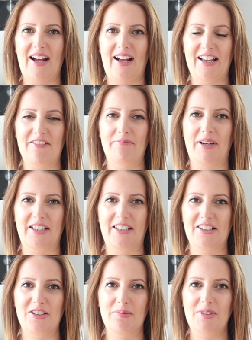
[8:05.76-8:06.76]
have
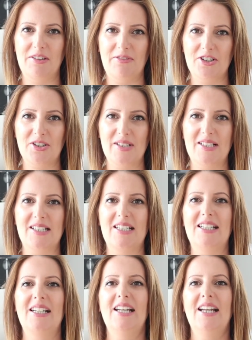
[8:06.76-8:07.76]
magnesium
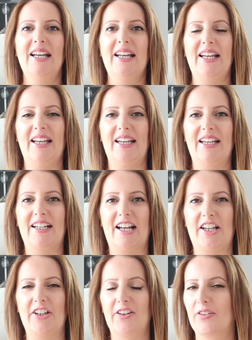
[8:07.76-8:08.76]
deficiency, and
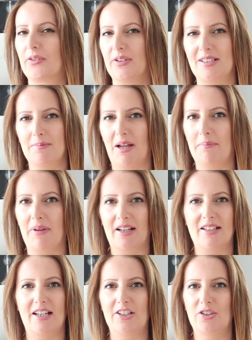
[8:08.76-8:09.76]
I increased my
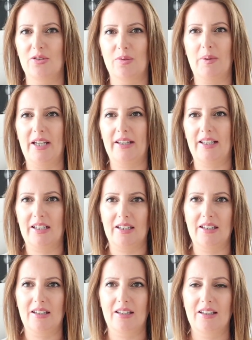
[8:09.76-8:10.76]
magnesium, and
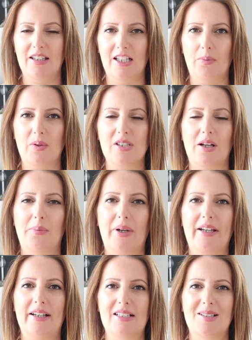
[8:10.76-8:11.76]
then that was
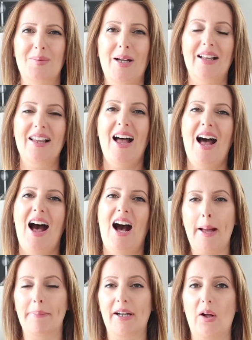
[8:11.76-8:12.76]
away as well.
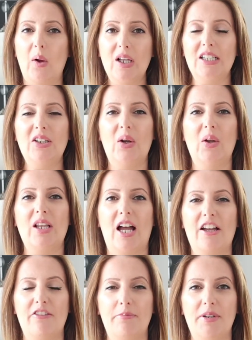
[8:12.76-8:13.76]
But all in all,
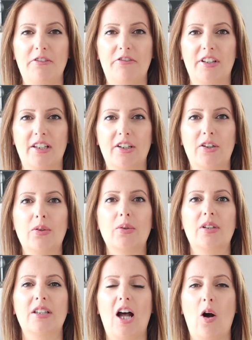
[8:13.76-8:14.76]
I've been feeling
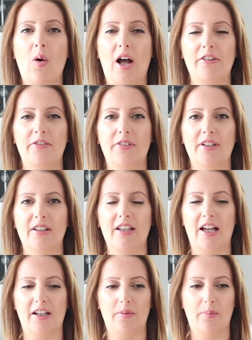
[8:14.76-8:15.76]
good. Now I feel
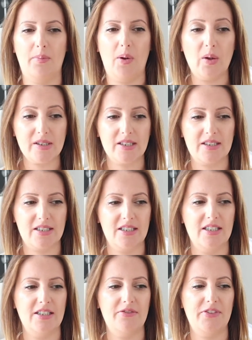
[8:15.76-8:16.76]
like
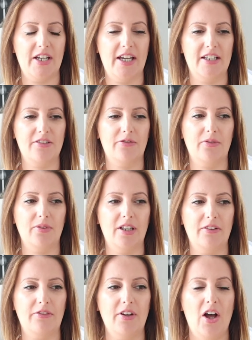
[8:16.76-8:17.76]
positive and full
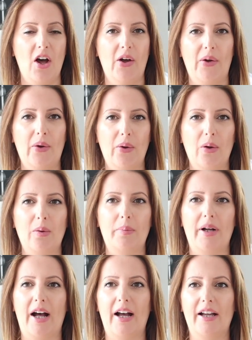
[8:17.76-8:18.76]
of
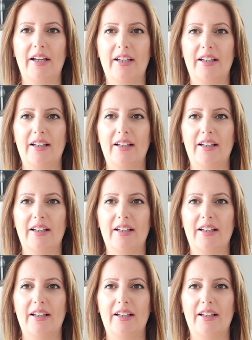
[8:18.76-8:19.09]
hope. I